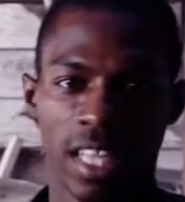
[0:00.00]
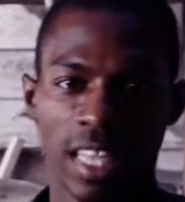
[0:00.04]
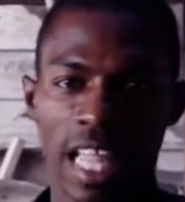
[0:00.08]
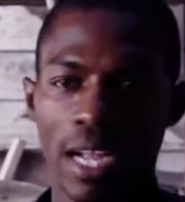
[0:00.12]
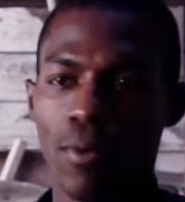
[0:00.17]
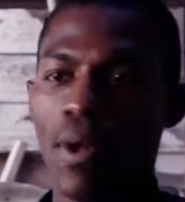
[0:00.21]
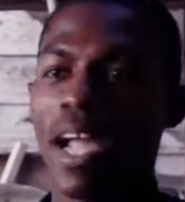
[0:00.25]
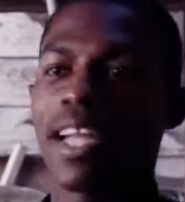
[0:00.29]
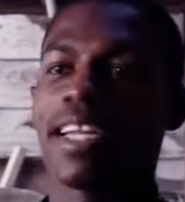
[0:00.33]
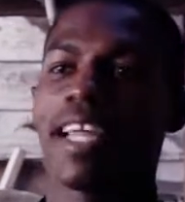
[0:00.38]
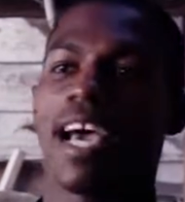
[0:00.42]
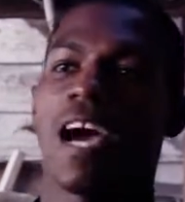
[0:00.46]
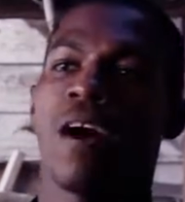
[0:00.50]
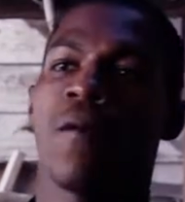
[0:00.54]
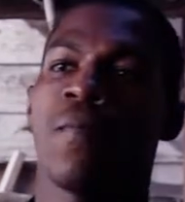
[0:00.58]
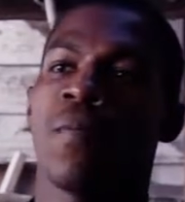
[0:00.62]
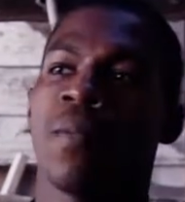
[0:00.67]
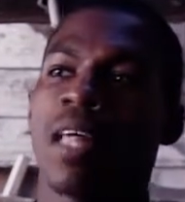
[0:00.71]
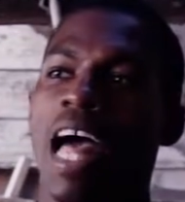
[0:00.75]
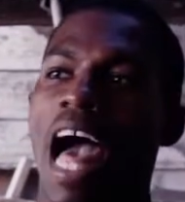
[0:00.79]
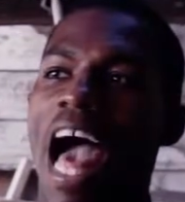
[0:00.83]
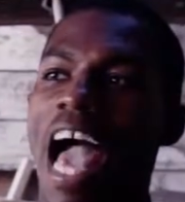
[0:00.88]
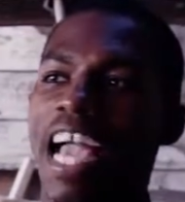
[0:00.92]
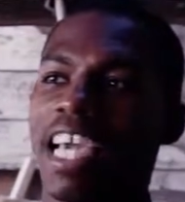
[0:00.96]
Like right now,
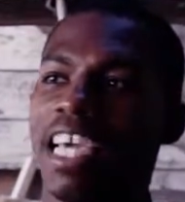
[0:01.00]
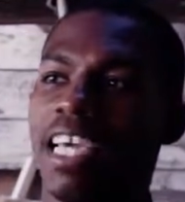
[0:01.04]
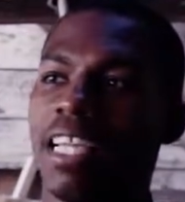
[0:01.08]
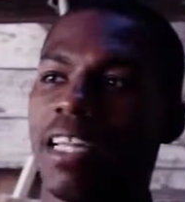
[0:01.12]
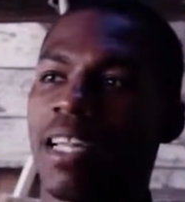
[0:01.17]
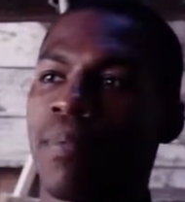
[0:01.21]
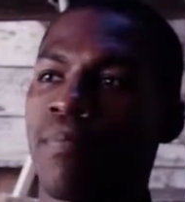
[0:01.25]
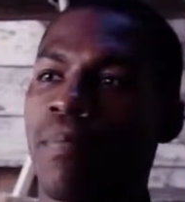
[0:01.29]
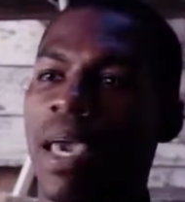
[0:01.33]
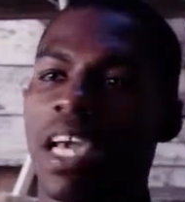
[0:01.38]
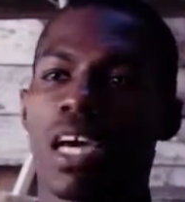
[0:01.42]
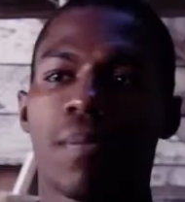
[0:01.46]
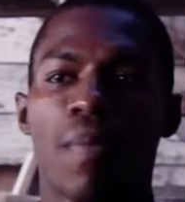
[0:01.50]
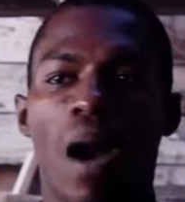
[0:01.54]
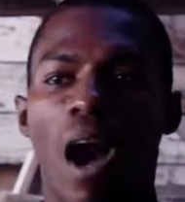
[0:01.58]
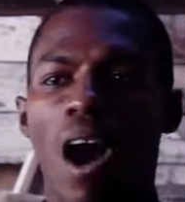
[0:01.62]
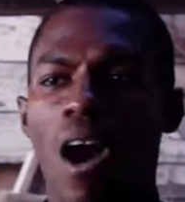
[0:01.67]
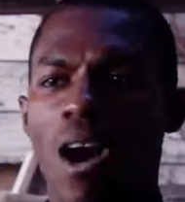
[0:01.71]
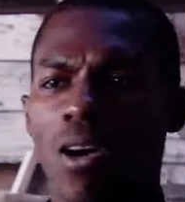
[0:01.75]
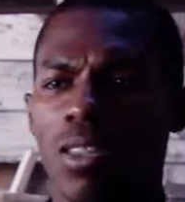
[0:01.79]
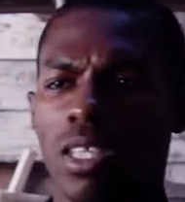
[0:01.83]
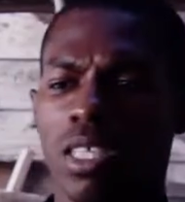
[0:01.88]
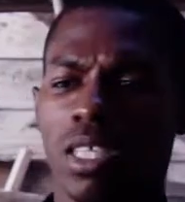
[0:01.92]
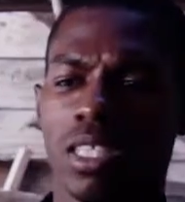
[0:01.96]
I could make up
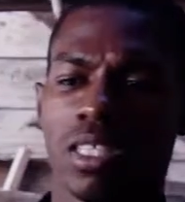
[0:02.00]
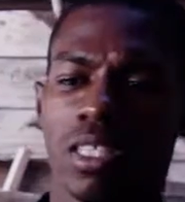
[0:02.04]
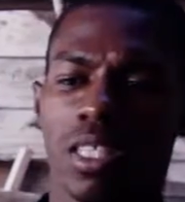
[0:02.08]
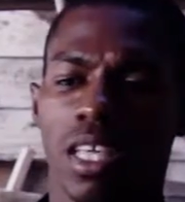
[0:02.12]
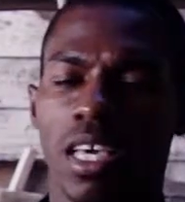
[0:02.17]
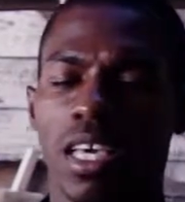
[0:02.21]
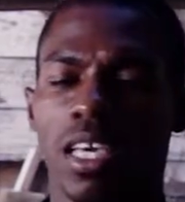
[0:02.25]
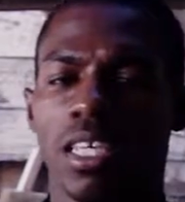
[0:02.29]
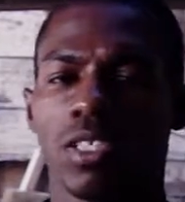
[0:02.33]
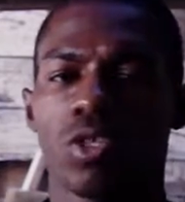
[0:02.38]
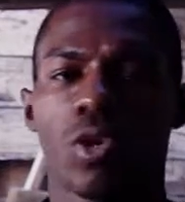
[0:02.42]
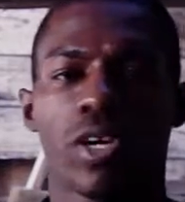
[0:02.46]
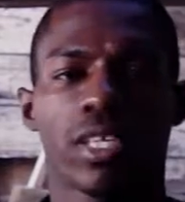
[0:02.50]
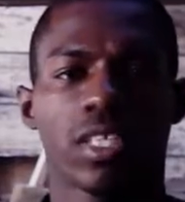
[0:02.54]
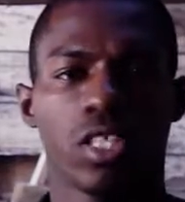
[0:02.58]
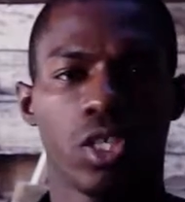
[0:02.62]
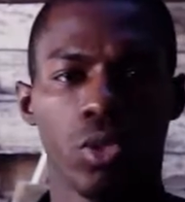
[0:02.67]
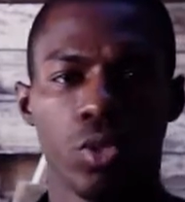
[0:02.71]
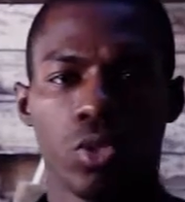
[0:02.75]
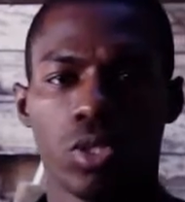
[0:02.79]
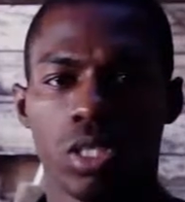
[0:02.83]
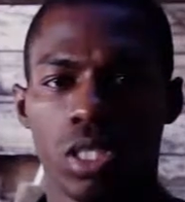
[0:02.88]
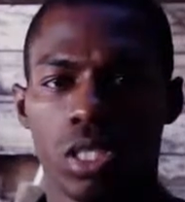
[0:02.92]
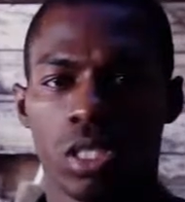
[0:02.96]
all these things or
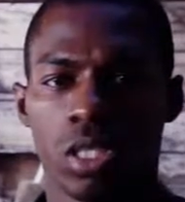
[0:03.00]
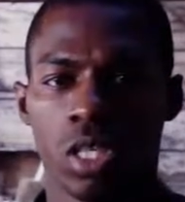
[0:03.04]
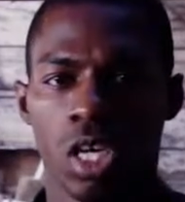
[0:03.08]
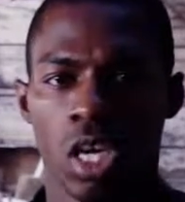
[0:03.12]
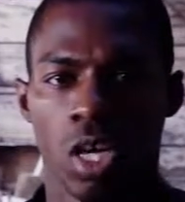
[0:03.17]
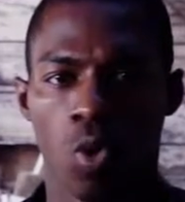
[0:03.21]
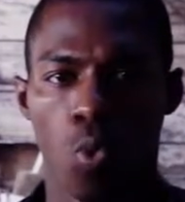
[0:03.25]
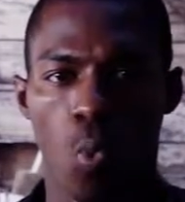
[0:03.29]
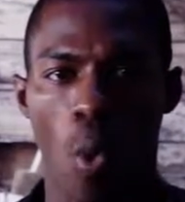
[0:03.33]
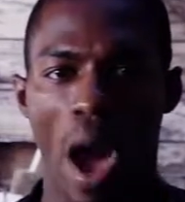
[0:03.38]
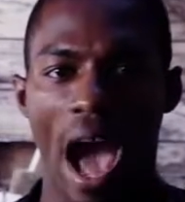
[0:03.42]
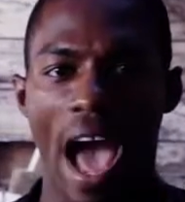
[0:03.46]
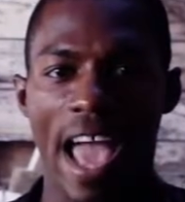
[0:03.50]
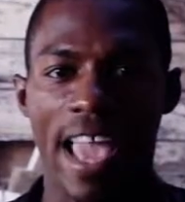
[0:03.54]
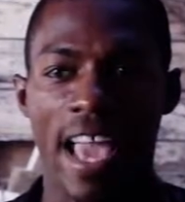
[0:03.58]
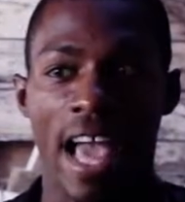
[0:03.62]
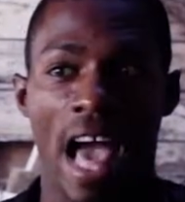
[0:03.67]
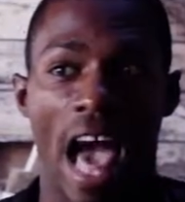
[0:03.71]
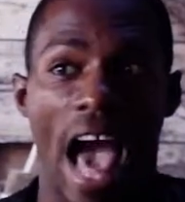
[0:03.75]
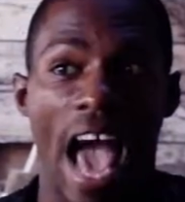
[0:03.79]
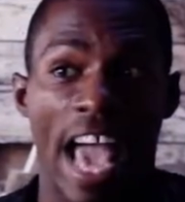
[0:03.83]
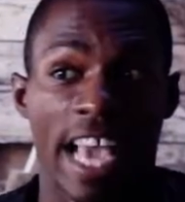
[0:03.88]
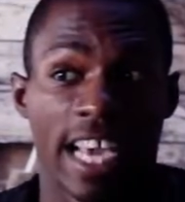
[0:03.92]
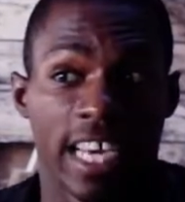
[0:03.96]
excuses why
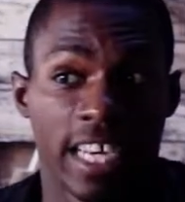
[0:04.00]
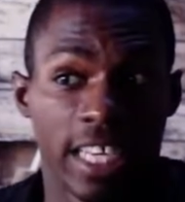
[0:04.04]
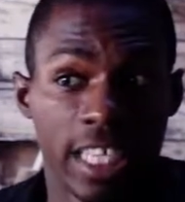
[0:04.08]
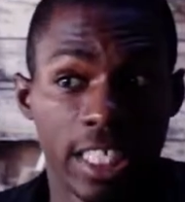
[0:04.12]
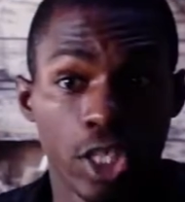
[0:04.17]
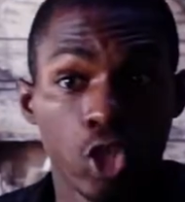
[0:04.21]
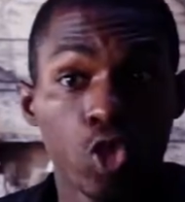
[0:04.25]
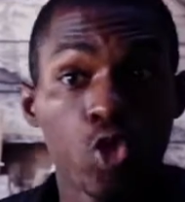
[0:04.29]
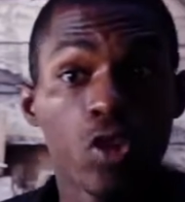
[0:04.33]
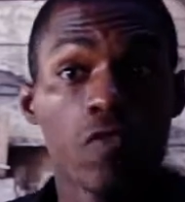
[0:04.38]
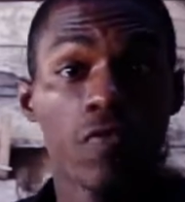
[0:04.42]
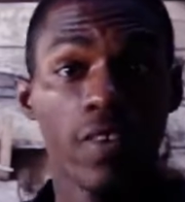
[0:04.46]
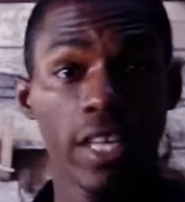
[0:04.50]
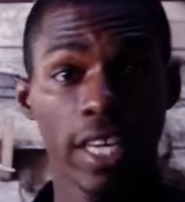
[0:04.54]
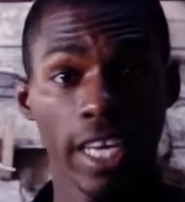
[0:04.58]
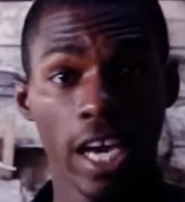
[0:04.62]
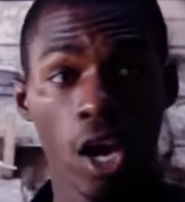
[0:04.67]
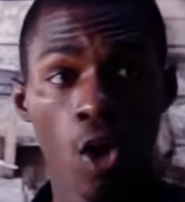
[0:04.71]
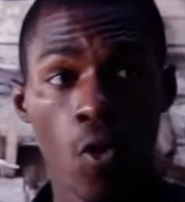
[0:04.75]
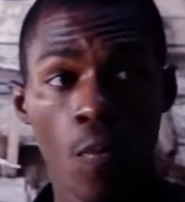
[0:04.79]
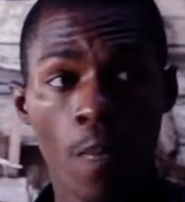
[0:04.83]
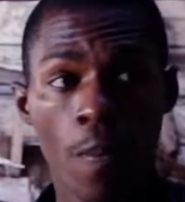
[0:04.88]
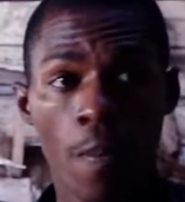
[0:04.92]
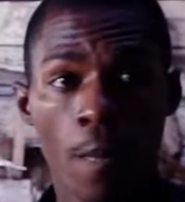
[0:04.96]
I couldn't do a
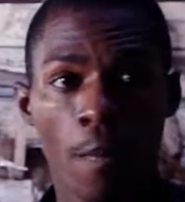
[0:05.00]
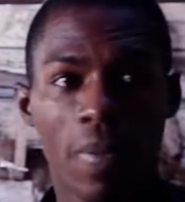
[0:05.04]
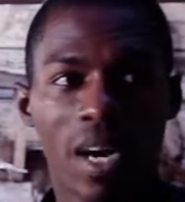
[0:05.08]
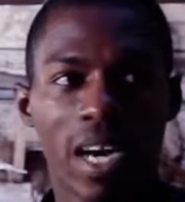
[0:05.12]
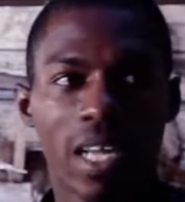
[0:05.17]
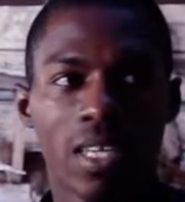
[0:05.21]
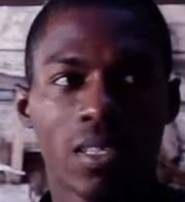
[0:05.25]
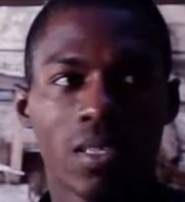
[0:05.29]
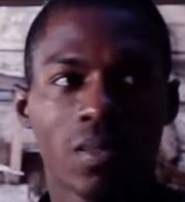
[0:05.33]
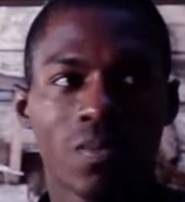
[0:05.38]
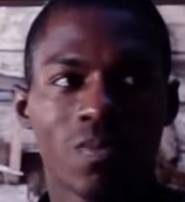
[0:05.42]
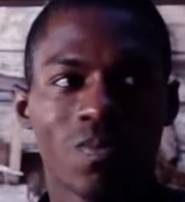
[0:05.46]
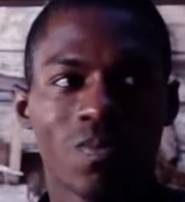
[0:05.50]
video, but